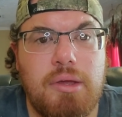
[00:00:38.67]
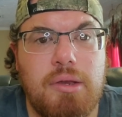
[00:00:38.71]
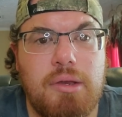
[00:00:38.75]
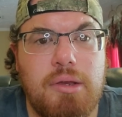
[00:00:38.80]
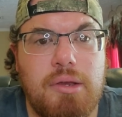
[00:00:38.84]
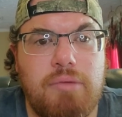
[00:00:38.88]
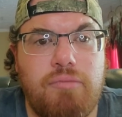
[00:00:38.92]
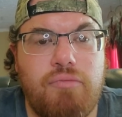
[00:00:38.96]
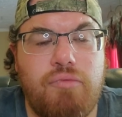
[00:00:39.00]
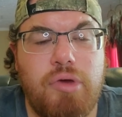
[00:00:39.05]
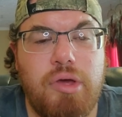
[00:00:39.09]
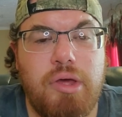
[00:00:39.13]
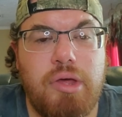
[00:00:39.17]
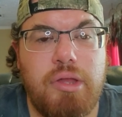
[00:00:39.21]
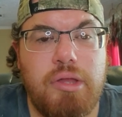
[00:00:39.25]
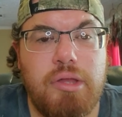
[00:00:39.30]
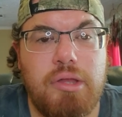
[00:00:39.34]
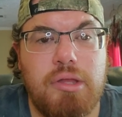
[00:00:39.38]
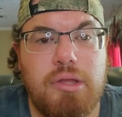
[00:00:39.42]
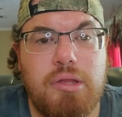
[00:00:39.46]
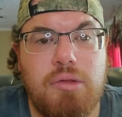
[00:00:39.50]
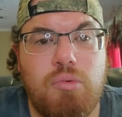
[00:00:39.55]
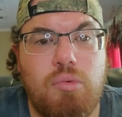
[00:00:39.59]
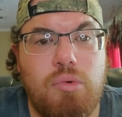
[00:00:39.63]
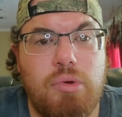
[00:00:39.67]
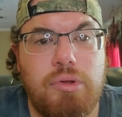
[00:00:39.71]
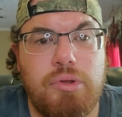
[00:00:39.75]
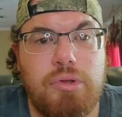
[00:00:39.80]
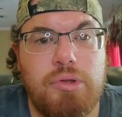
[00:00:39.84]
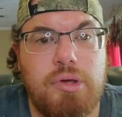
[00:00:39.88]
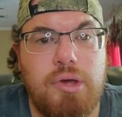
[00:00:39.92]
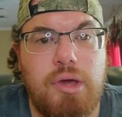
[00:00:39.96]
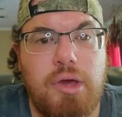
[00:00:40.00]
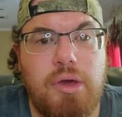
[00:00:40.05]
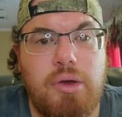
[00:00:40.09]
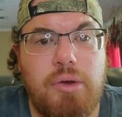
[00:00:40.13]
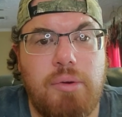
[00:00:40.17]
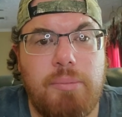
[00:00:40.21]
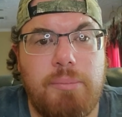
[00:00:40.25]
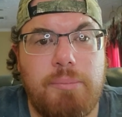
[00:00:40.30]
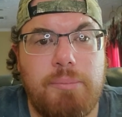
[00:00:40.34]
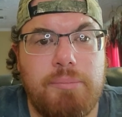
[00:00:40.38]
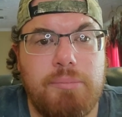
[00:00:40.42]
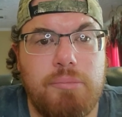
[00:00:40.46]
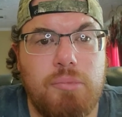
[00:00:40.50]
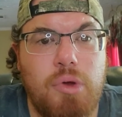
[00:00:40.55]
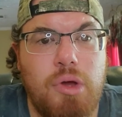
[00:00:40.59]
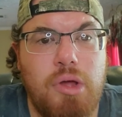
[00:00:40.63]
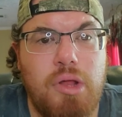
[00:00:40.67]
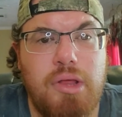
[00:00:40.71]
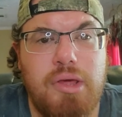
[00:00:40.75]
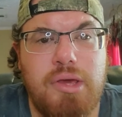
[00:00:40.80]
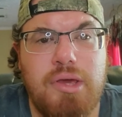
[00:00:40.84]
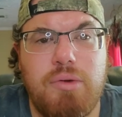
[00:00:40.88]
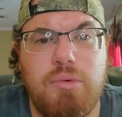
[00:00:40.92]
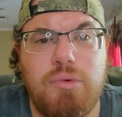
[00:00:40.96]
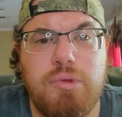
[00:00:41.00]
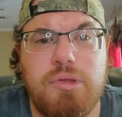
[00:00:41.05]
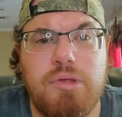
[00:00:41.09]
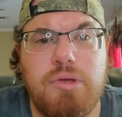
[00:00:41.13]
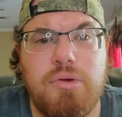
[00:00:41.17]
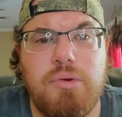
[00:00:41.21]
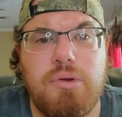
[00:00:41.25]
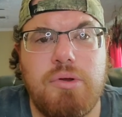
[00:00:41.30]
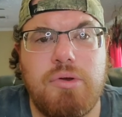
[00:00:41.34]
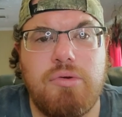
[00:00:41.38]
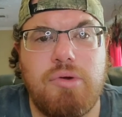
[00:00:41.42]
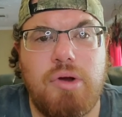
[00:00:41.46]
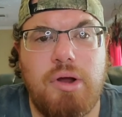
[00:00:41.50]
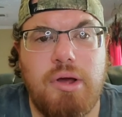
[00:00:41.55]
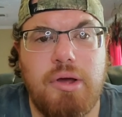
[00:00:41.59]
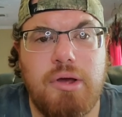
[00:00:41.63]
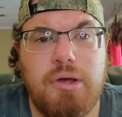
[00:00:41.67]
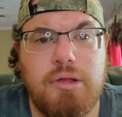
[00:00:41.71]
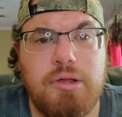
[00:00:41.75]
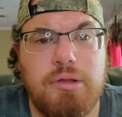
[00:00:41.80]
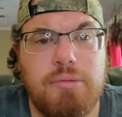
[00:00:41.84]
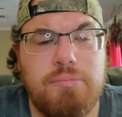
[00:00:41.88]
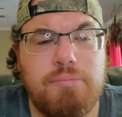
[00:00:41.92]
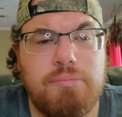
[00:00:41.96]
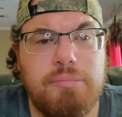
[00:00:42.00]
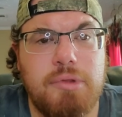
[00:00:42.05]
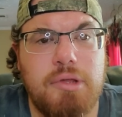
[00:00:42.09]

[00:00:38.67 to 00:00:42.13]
defense wants to go, well, he was doing drugs.